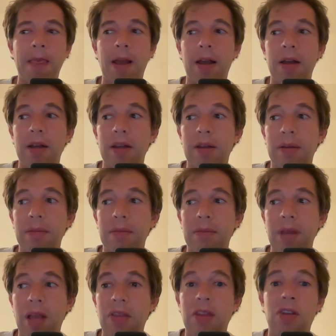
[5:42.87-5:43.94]

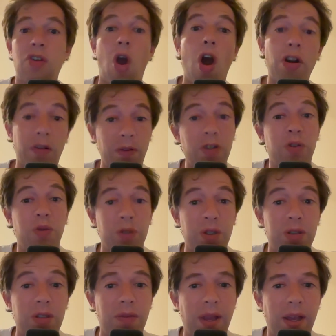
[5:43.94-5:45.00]
and then controversial
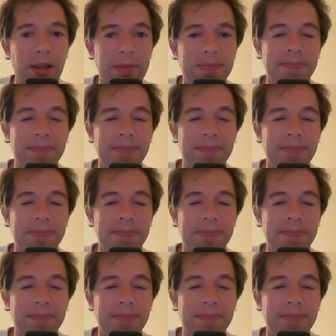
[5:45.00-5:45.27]
use of AI.